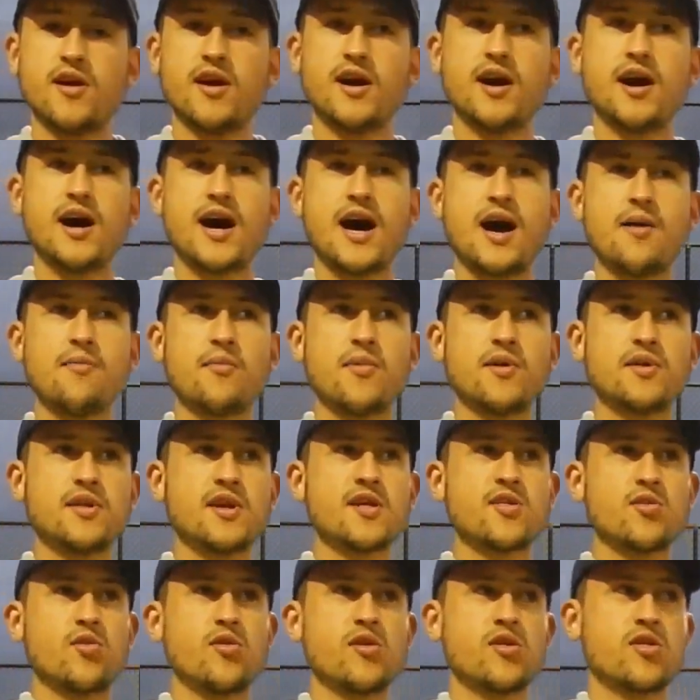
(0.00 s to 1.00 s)
Um,
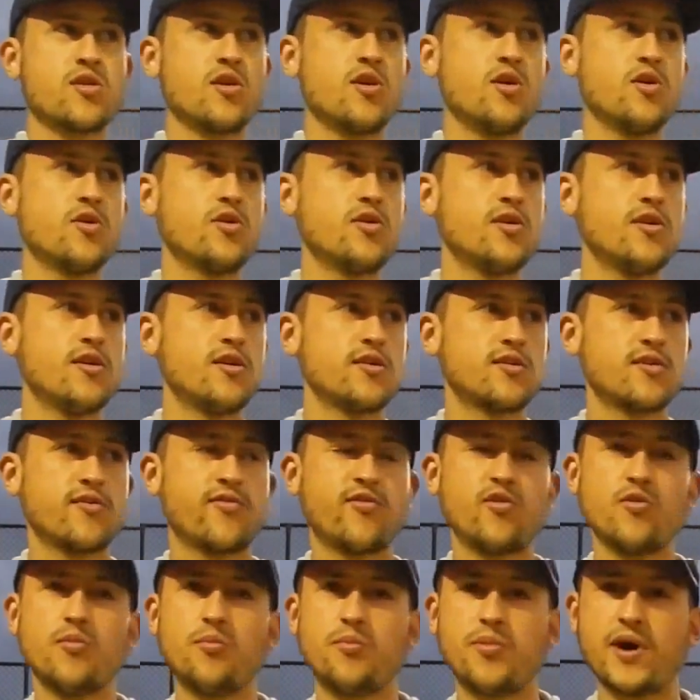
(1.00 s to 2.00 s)
there's also
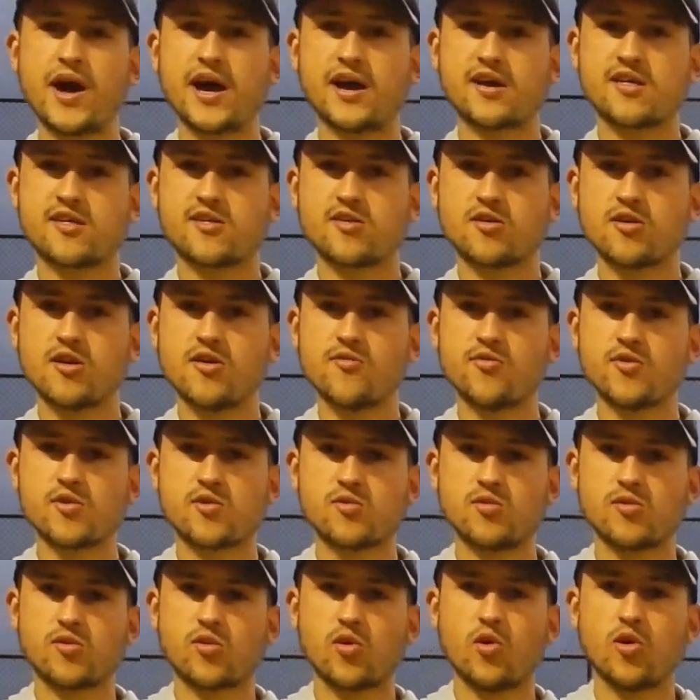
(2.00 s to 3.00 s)
the foot back serve,
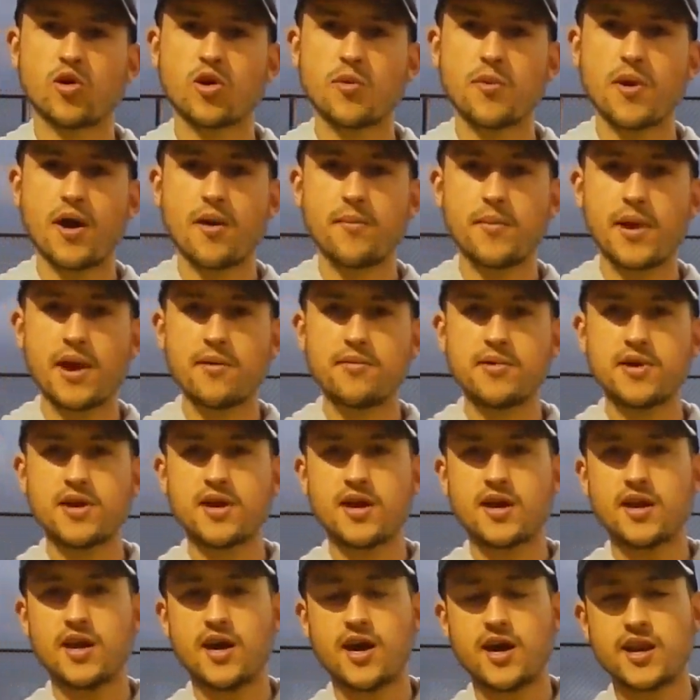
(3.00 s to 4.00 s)
which we'll talk about
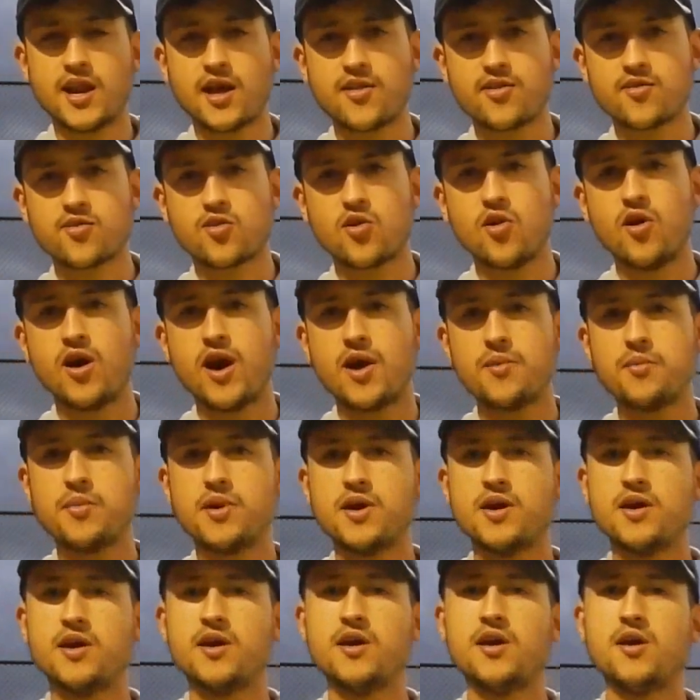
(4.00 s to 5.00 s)
maybe a, another time.
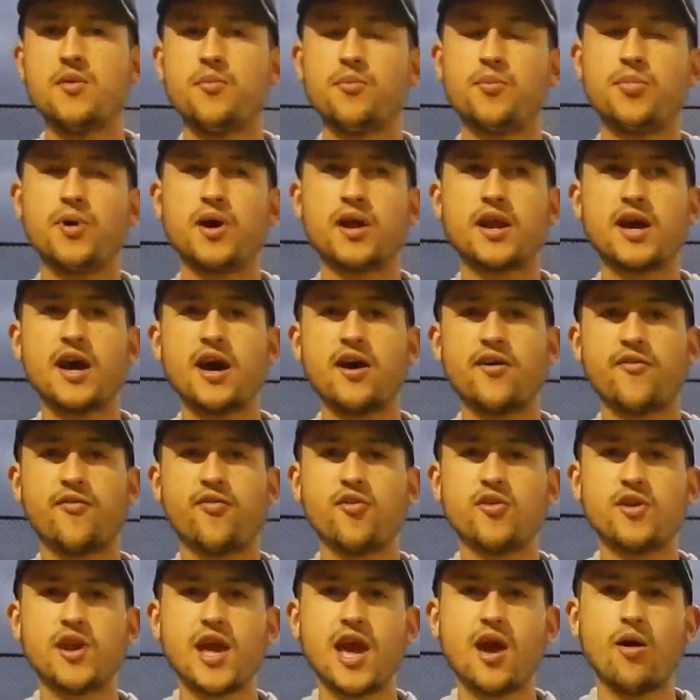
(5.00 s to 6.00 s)
But uh,
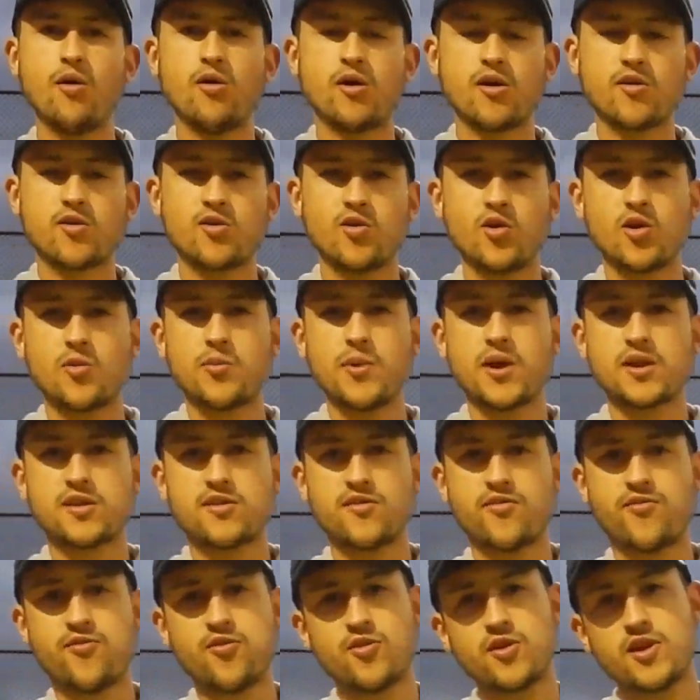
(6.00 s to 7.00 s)
for now I want to talk about
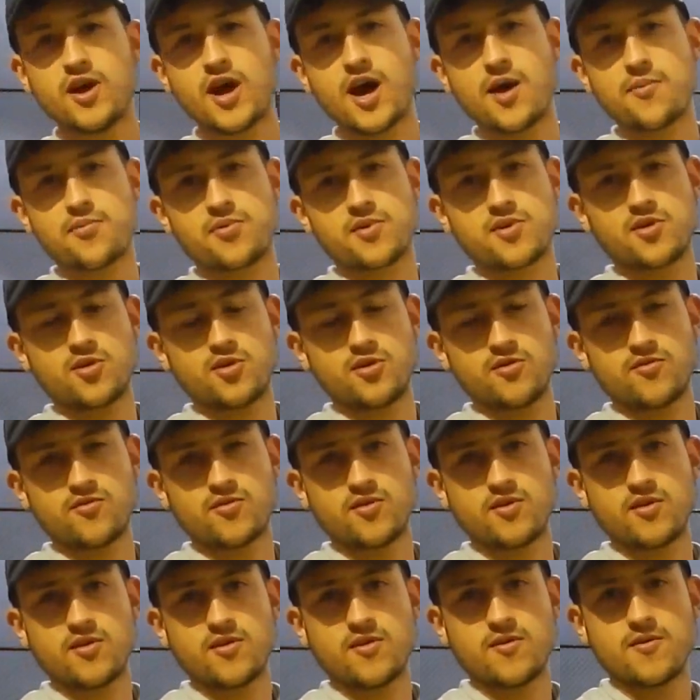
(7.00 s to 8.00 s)
the foot up serve.
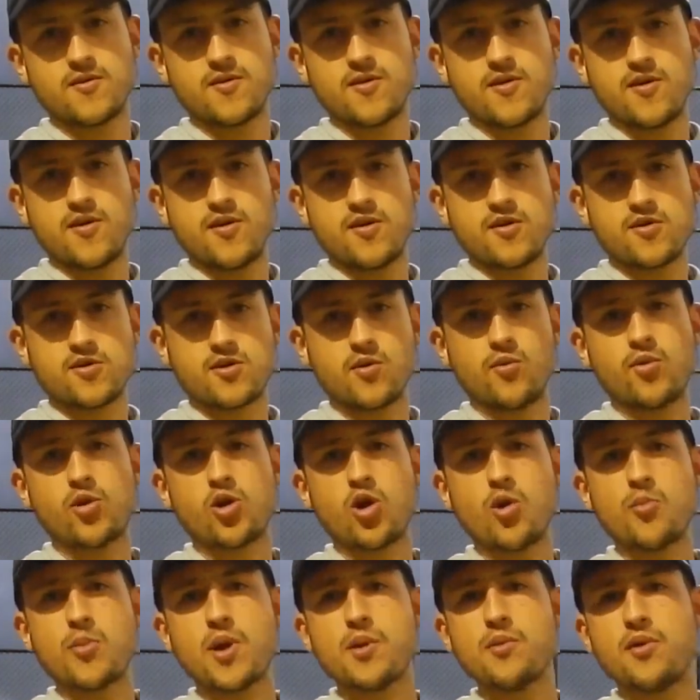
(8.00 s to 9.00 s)
So what
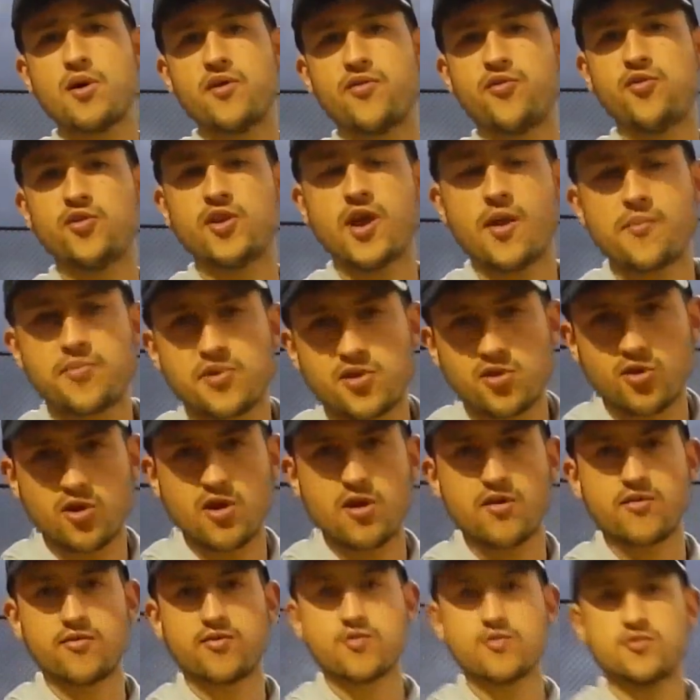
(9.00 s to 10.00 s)
do I mean by foot up
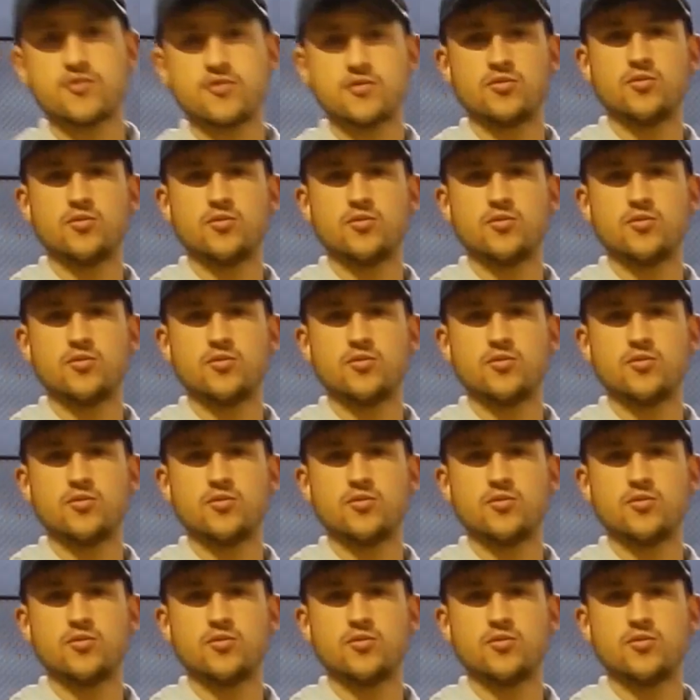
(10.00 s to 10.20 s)
serve?